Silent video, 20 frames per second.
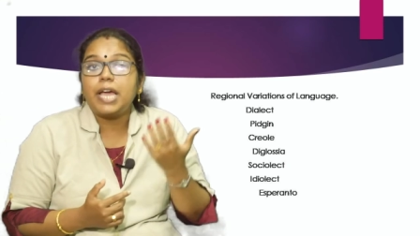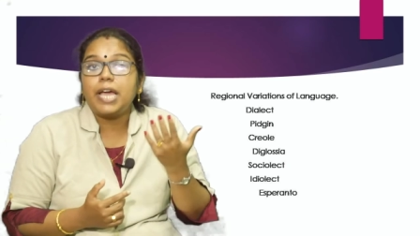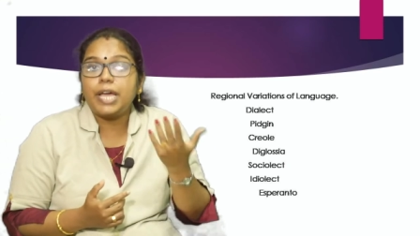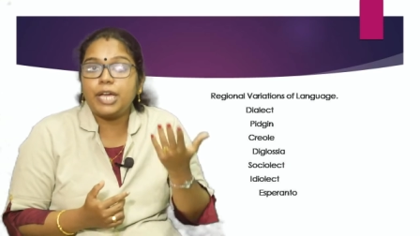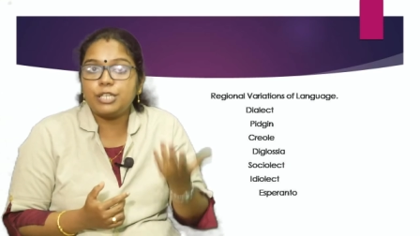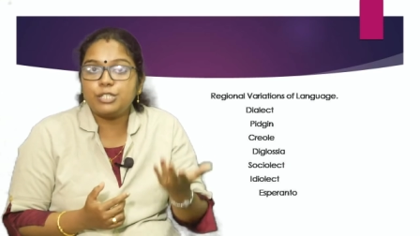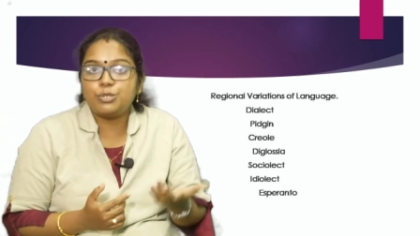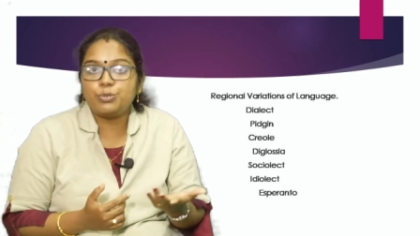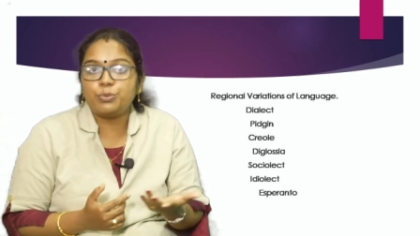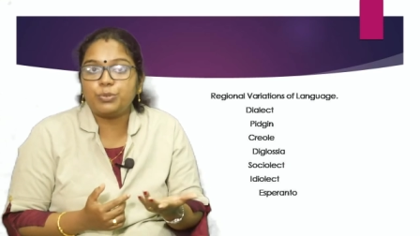
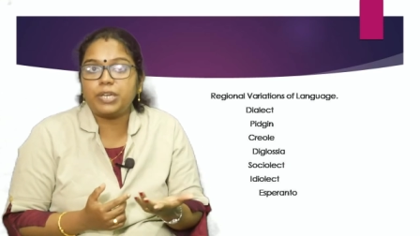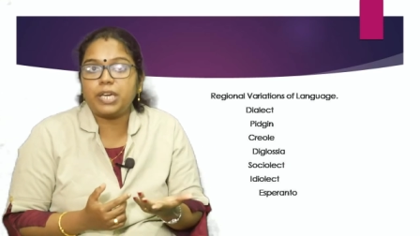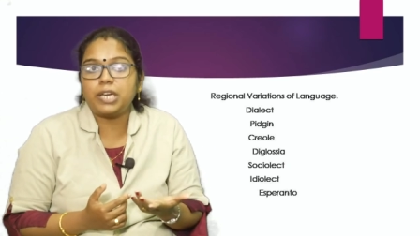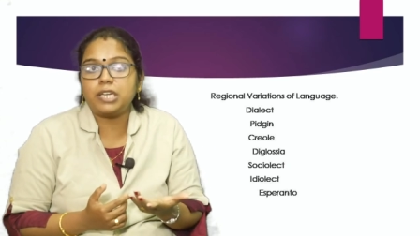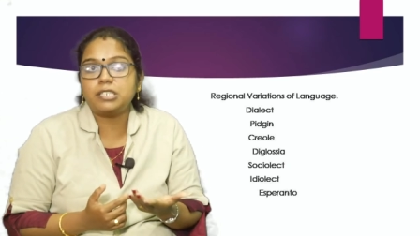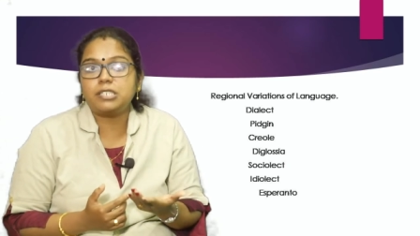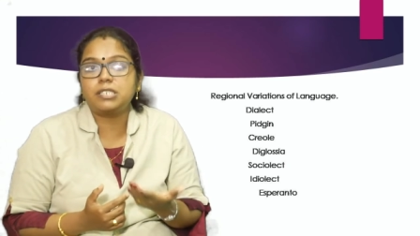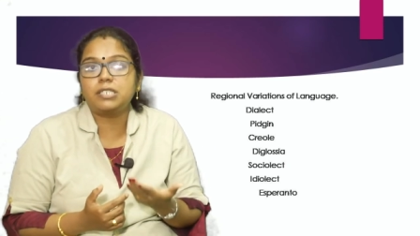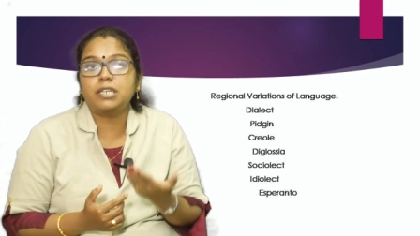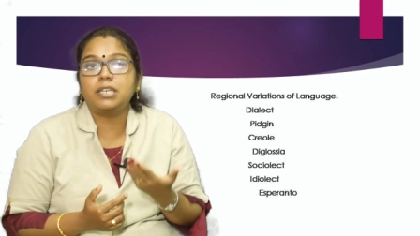
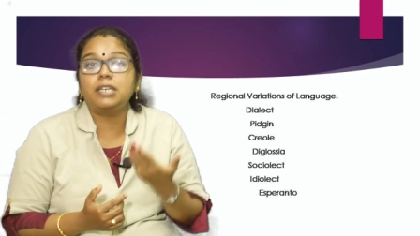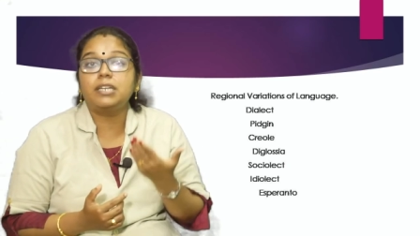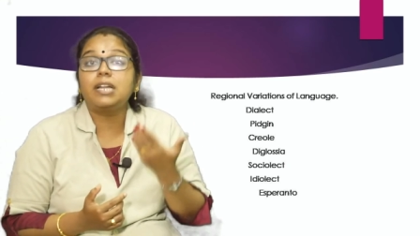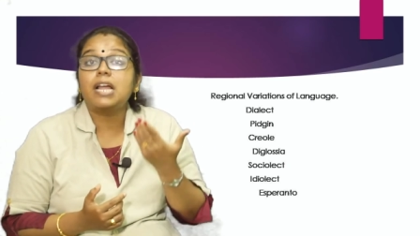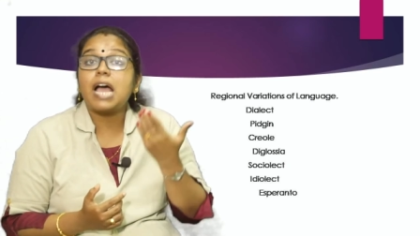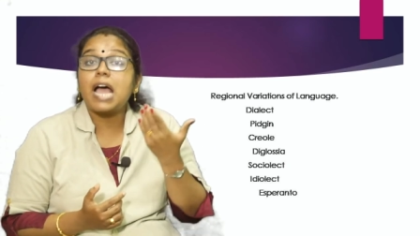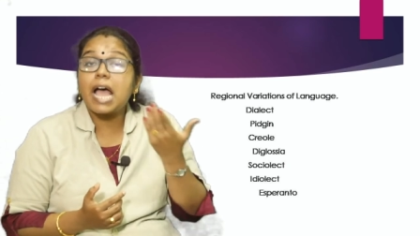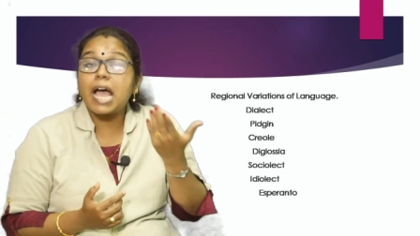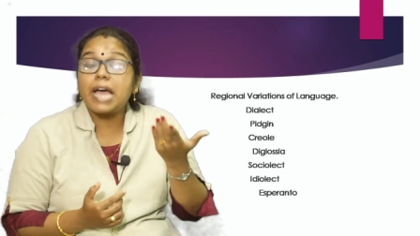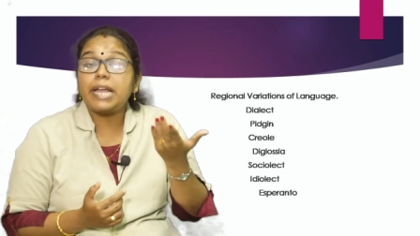education,
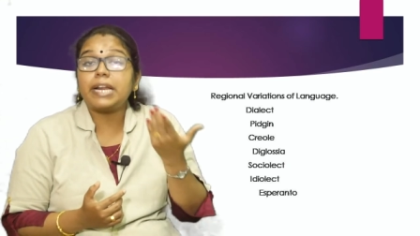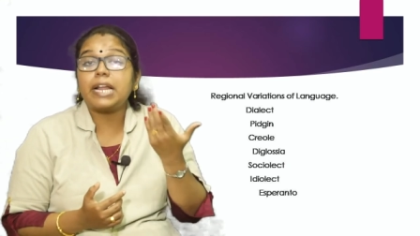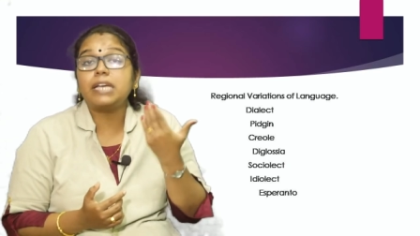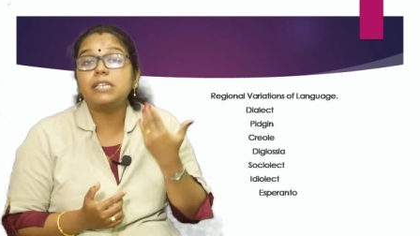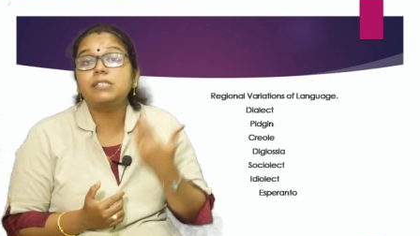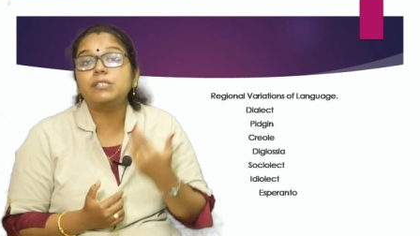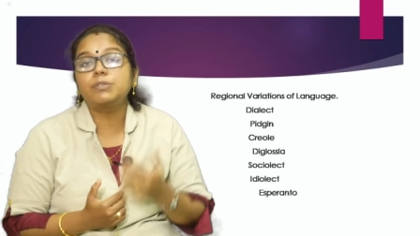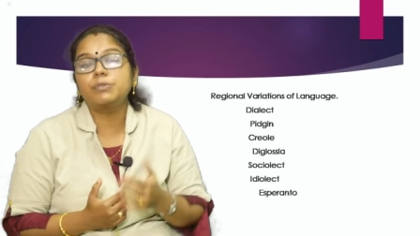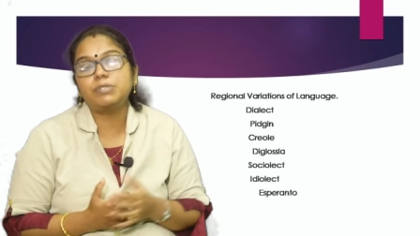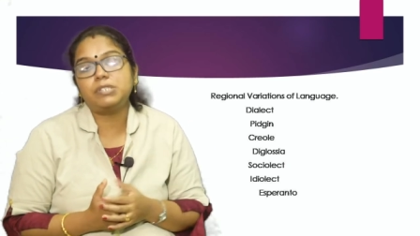and
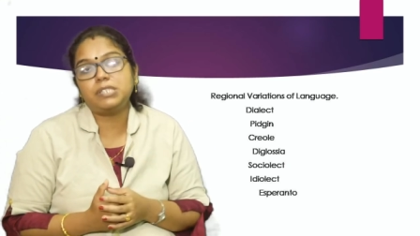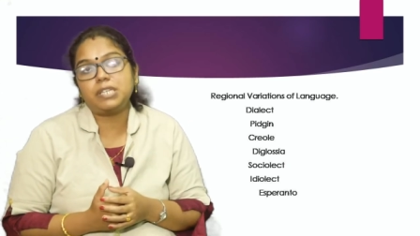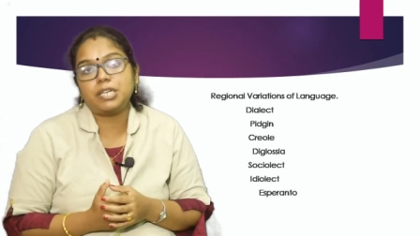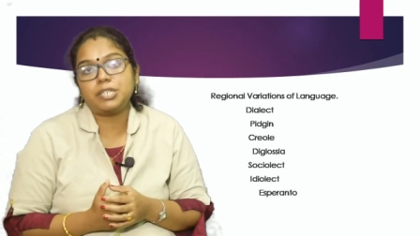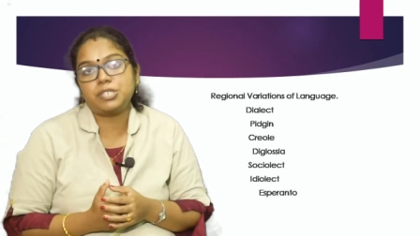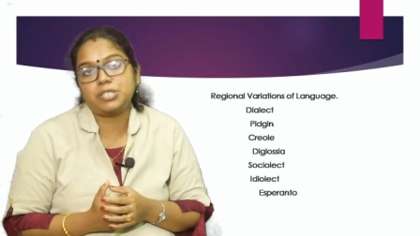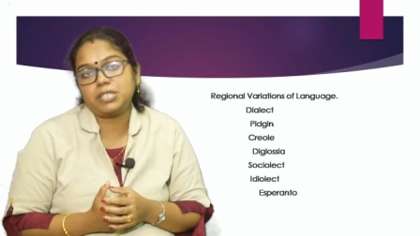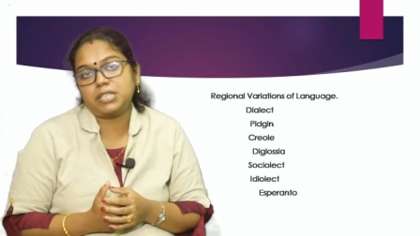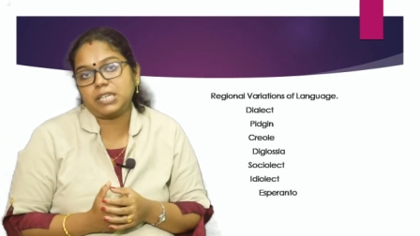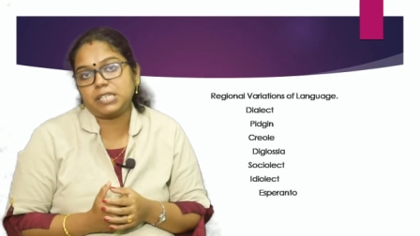
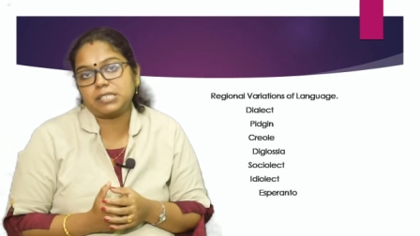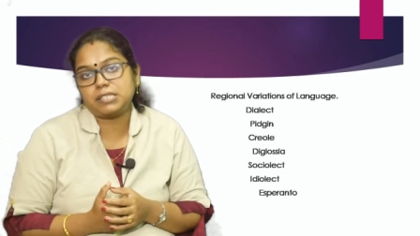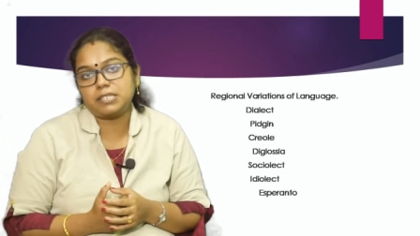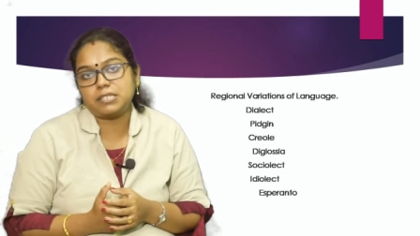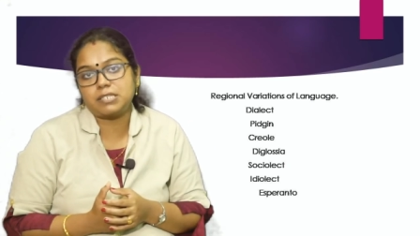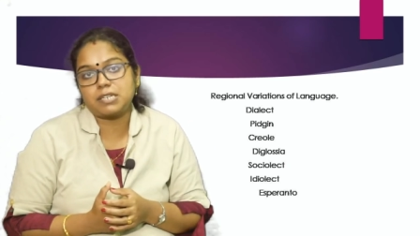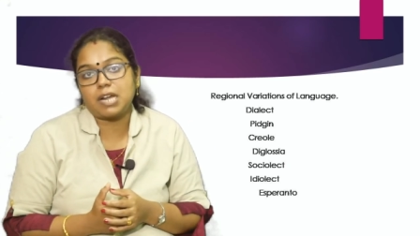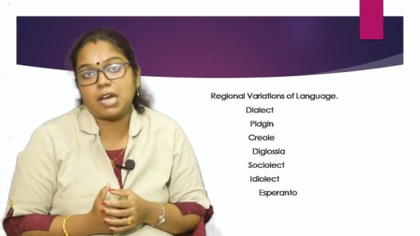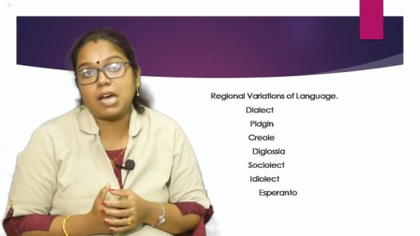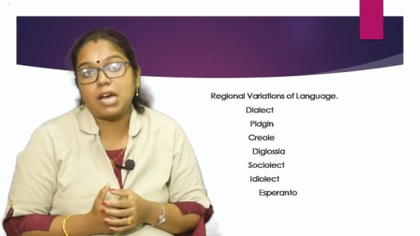association,
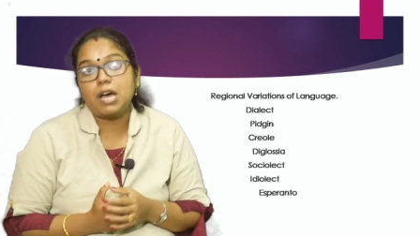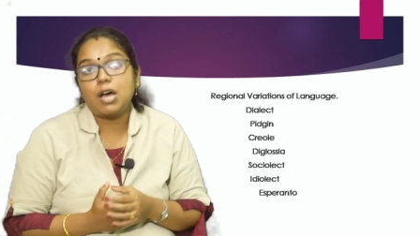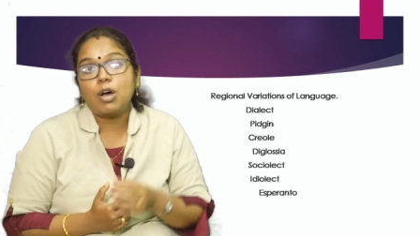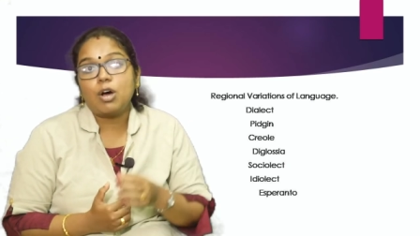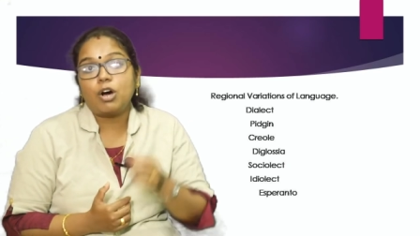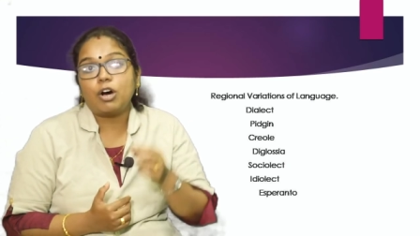etc.